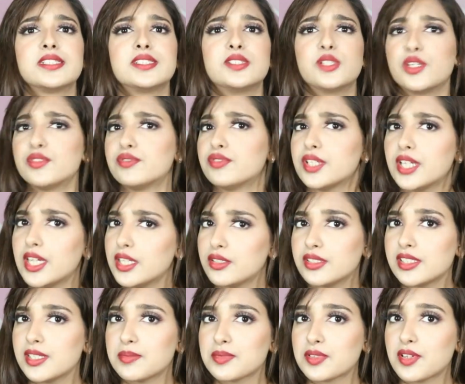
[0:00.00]
don't forget to
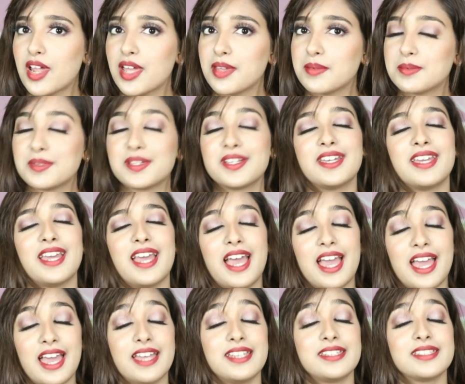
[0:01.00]
subscribe.
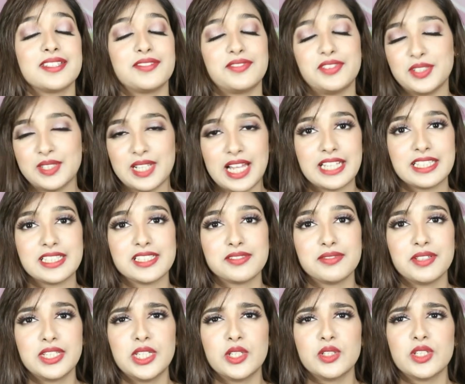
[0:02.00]
And if you like this
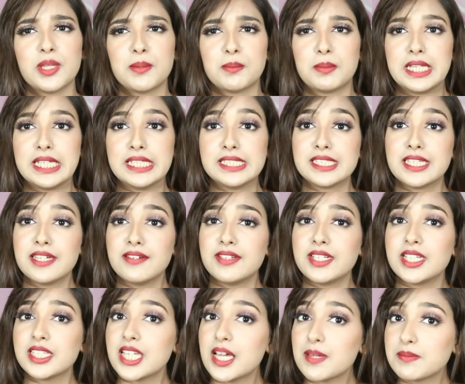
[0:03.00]
video, then please give
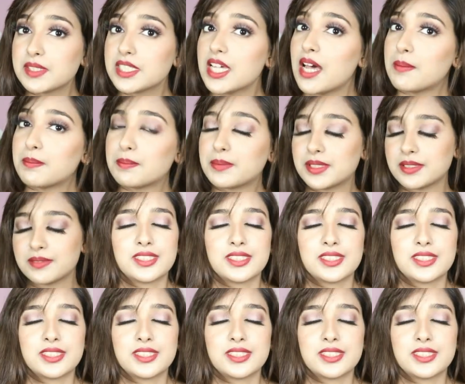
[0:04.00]
it a thumbs up.